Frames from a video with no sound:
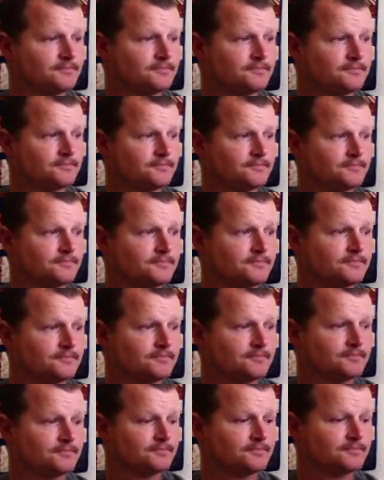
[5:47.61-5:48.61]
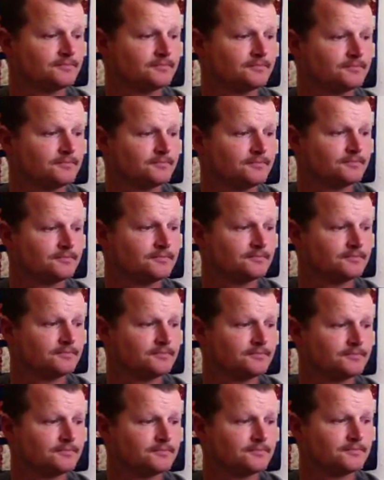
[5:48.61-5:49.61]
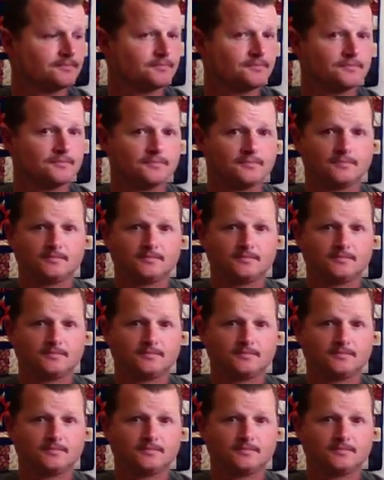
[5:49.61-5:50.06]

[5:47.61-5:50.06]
The person shown says nothing.